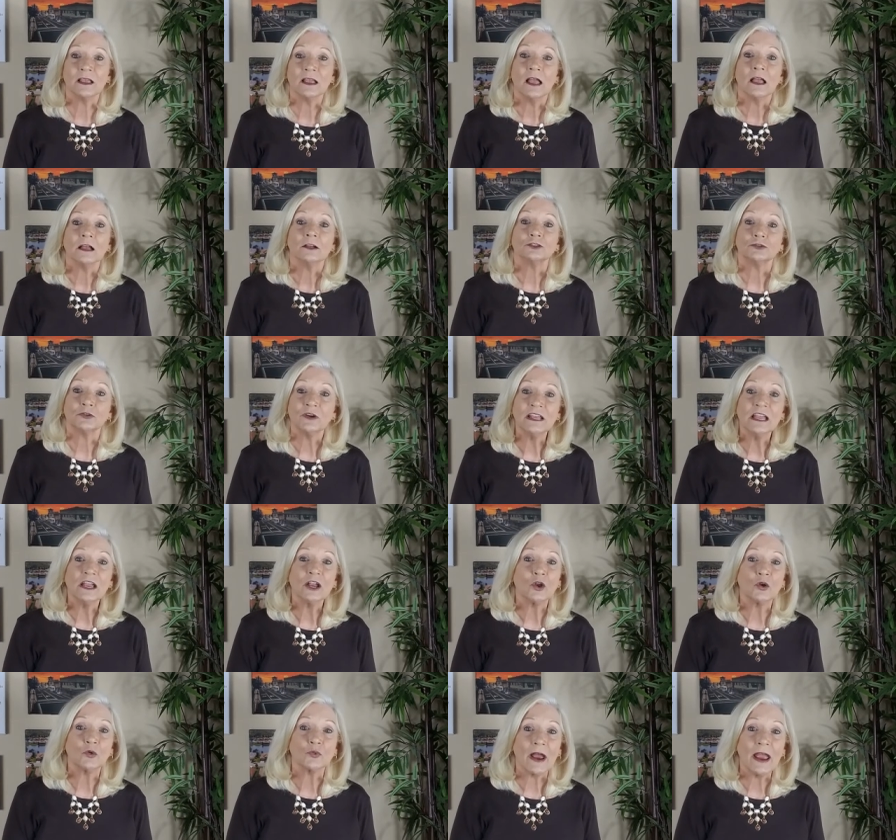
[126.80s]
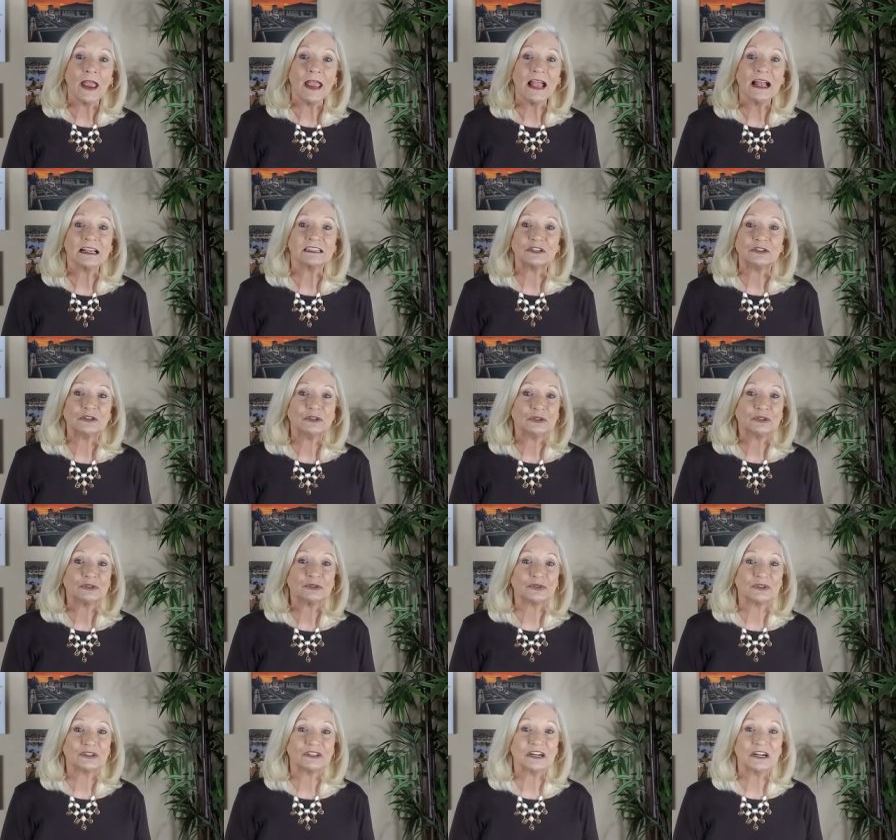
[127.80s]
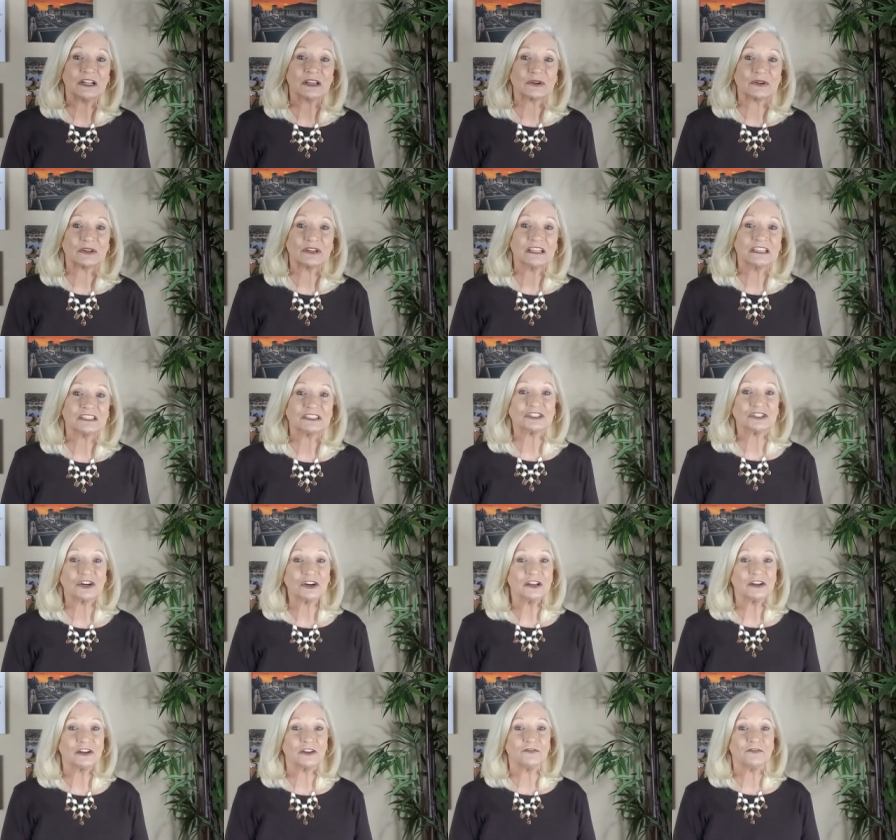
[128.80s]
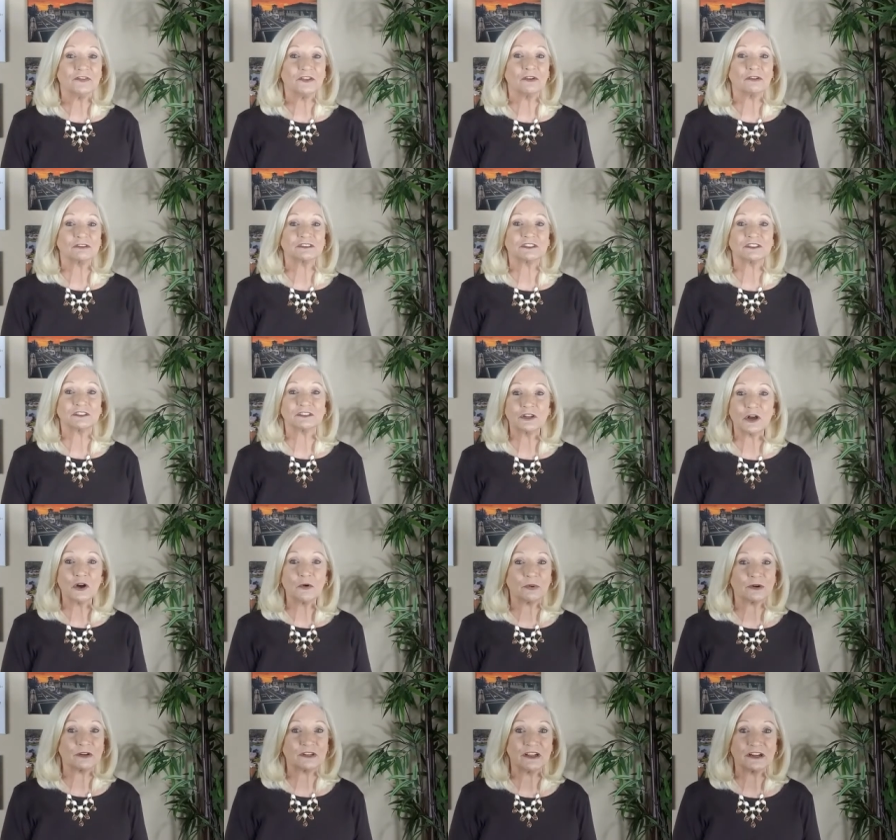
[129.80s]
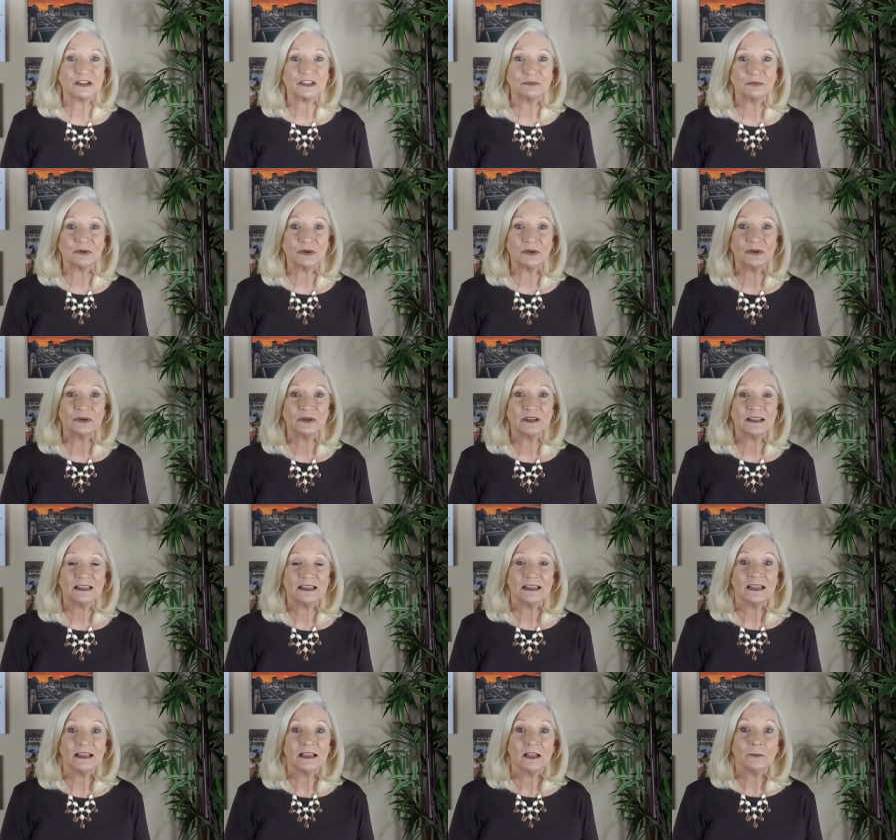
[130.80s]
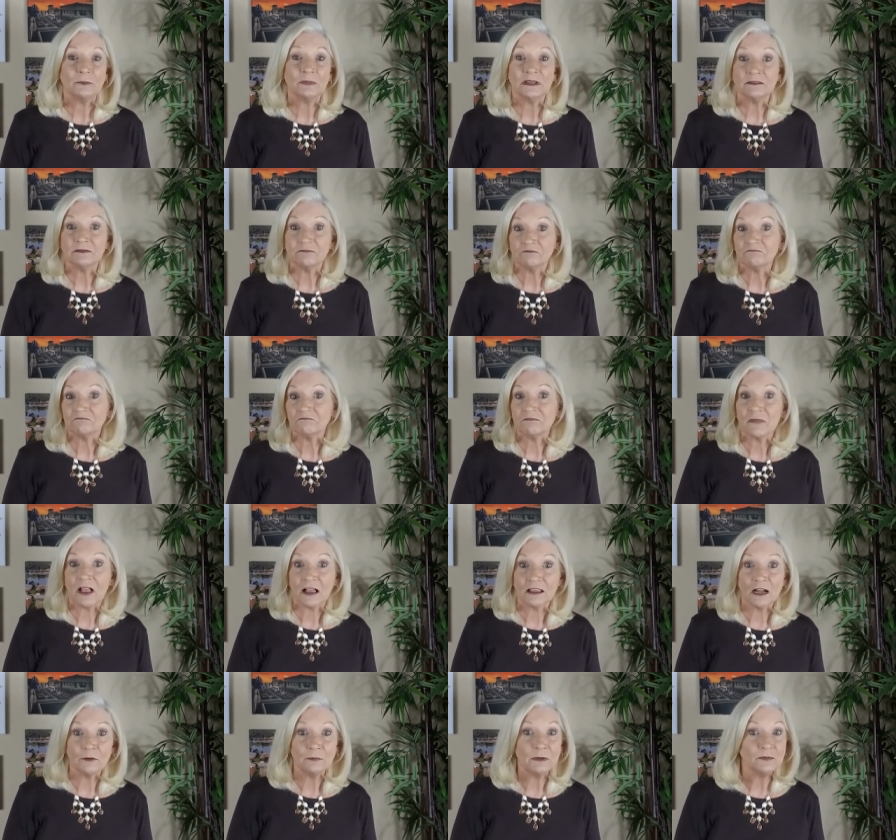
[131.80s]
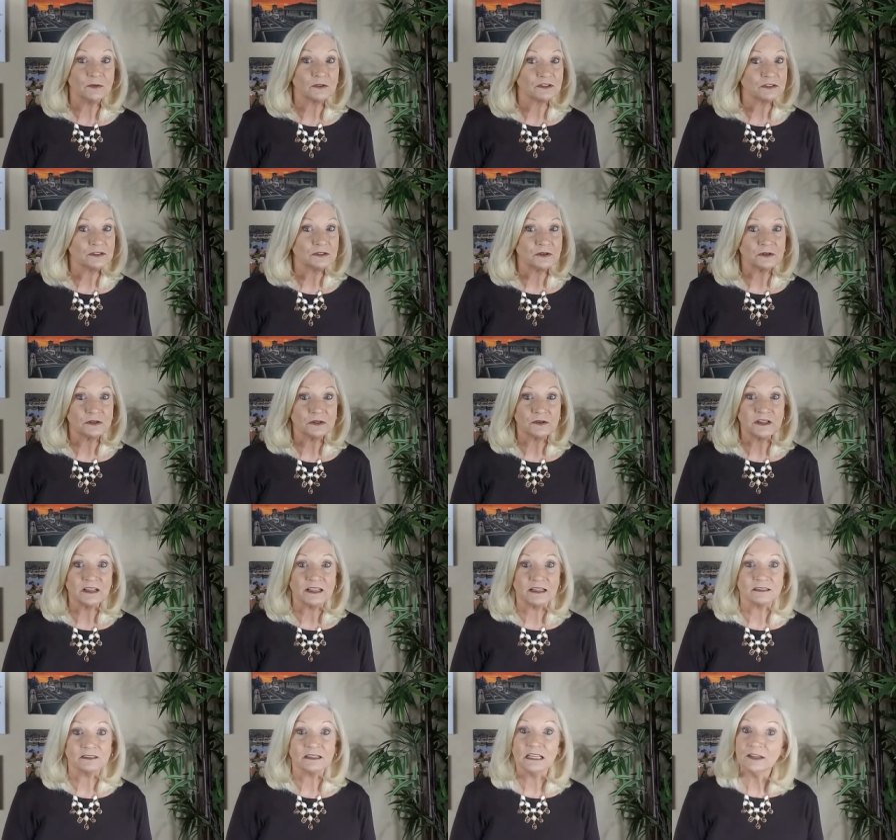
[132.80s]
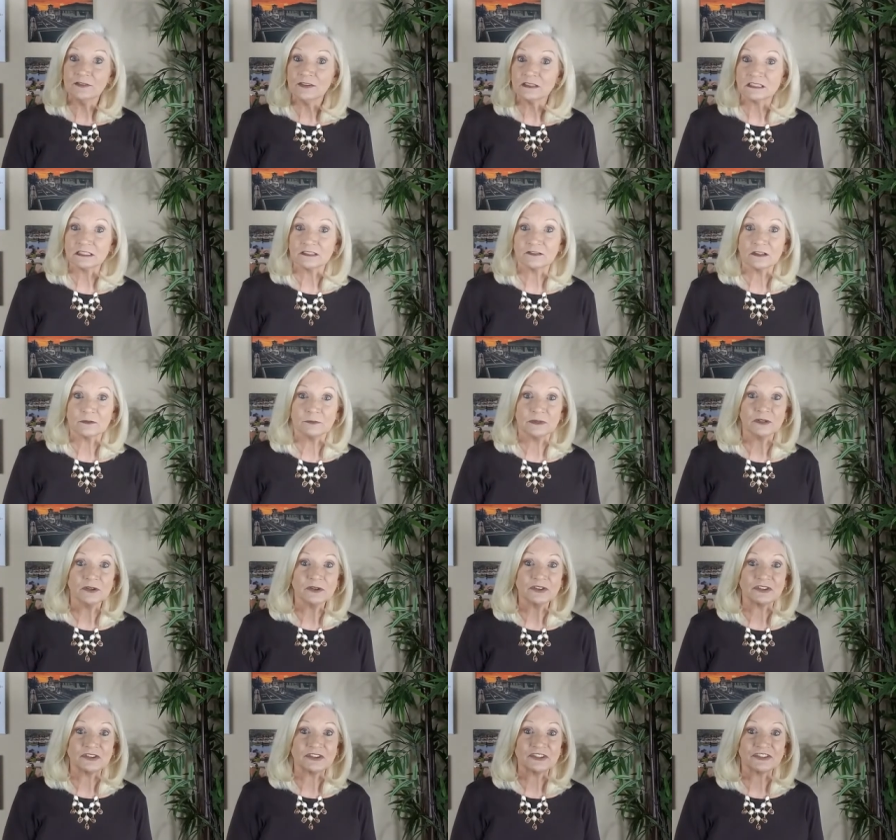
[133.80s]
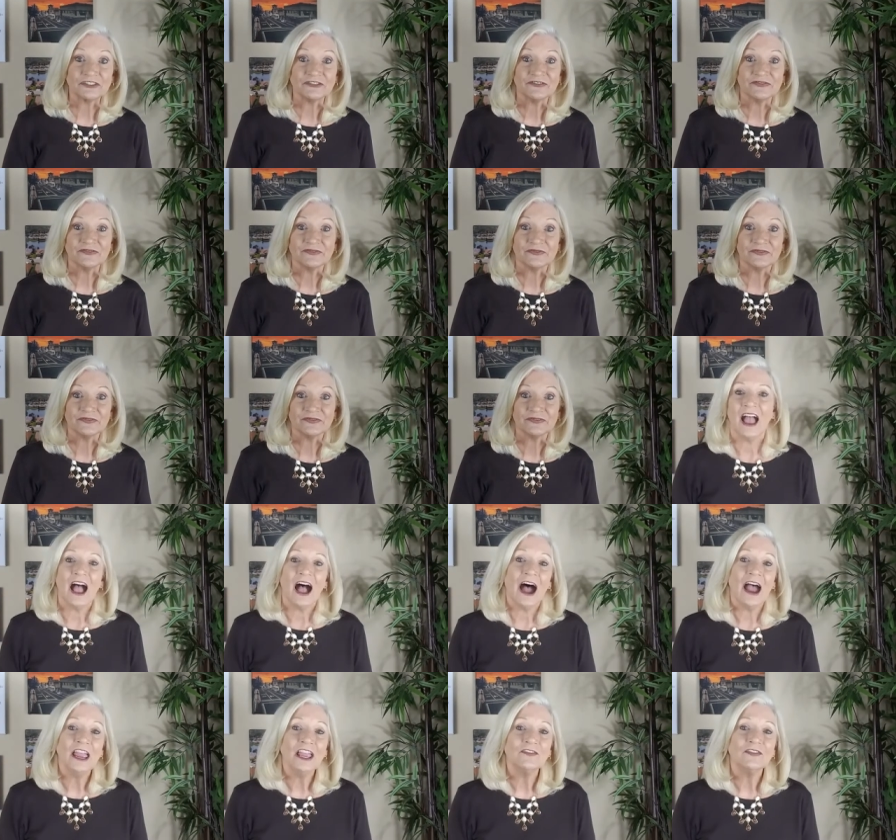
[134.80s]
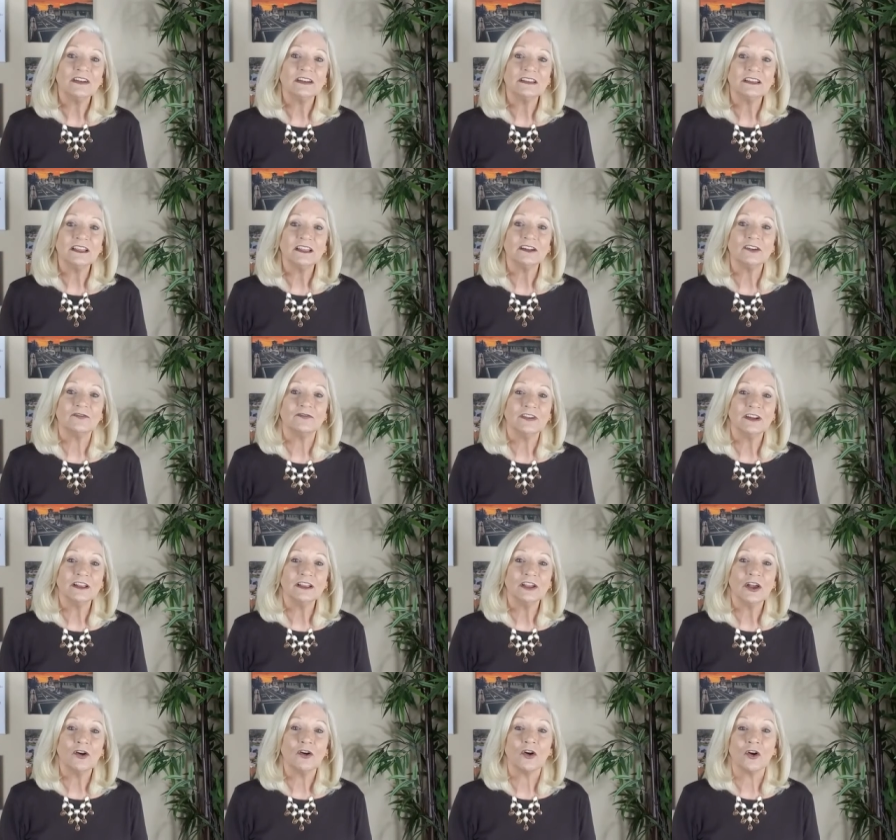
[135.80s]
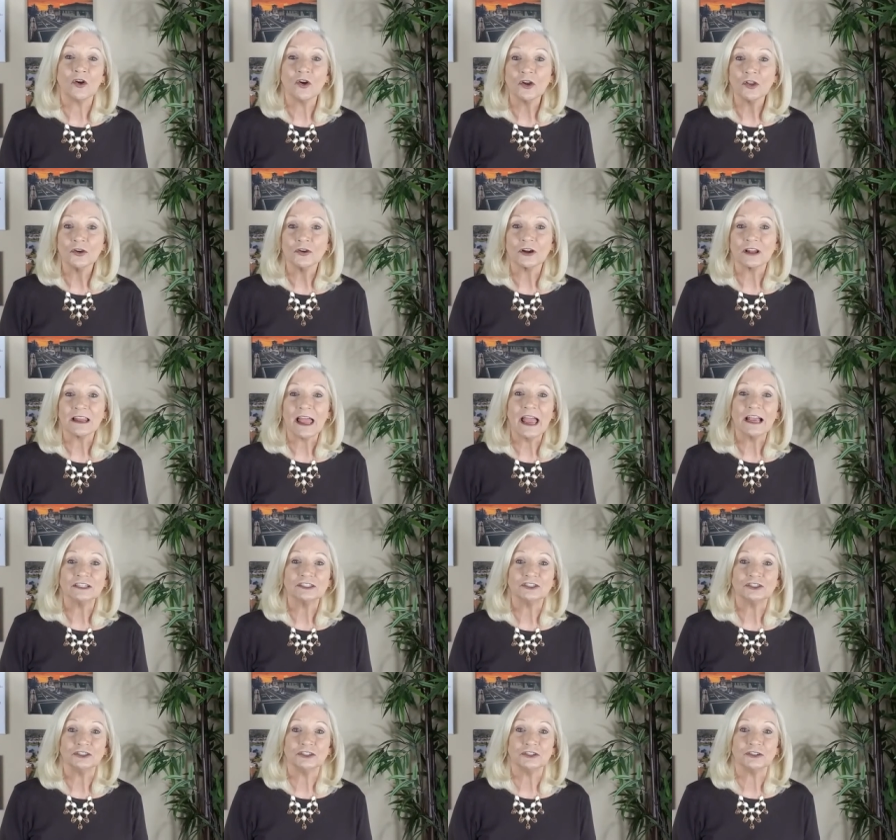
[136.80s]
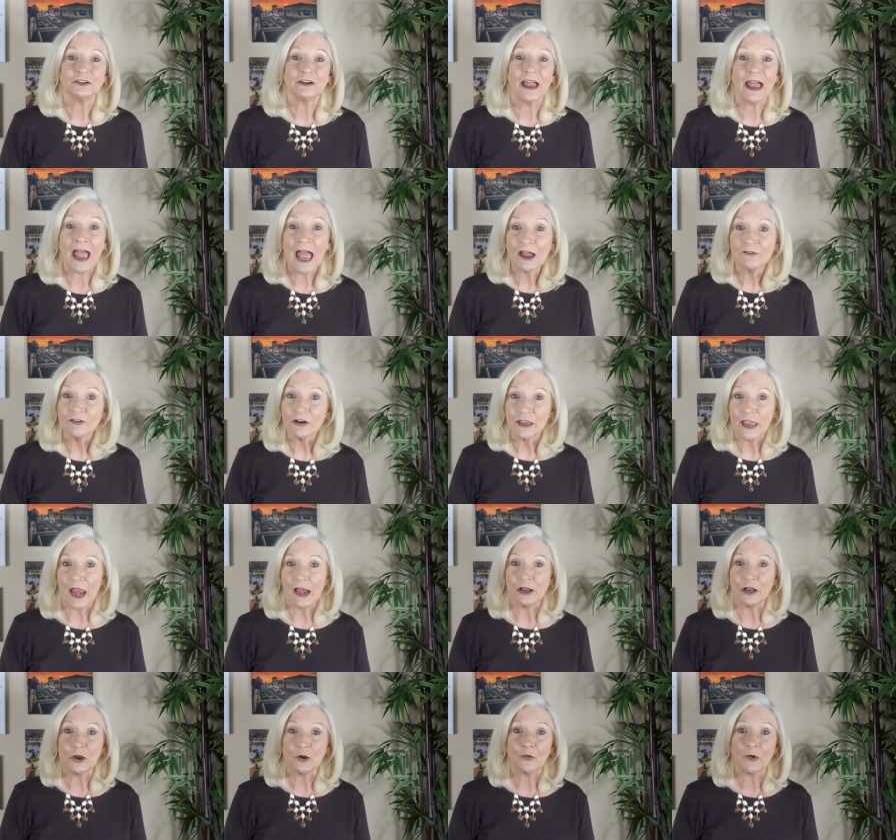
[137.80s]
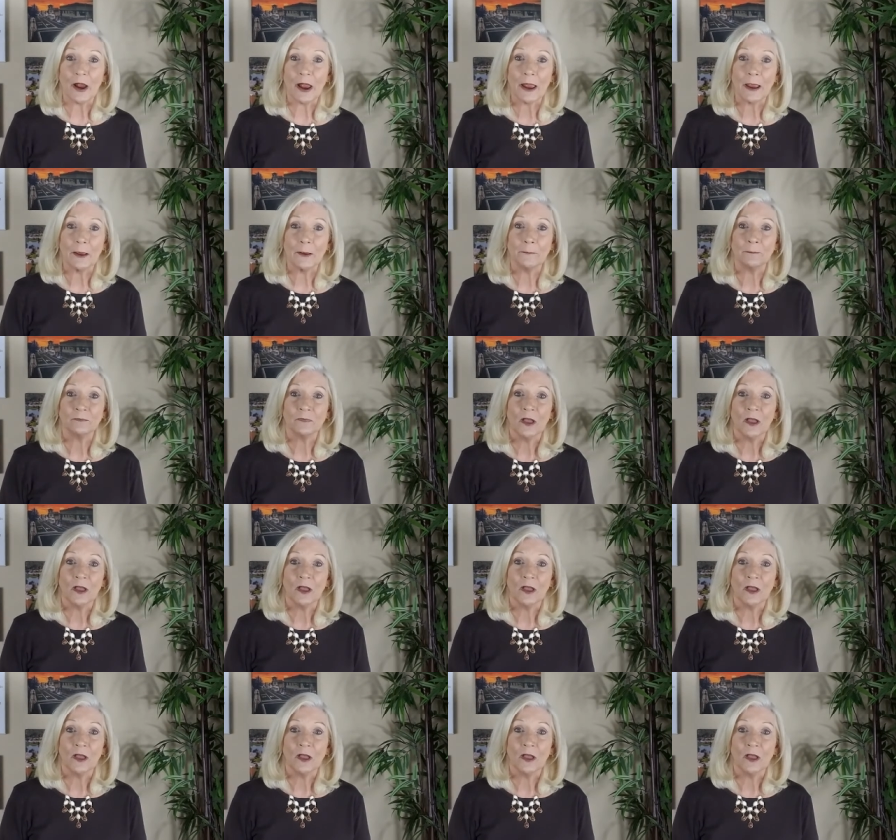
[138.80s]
Treating gray as a neutral color is starting to feel so predictable, but a lot of people are still doing it, even some of the builders. I even did a video earlier last year advocating gray,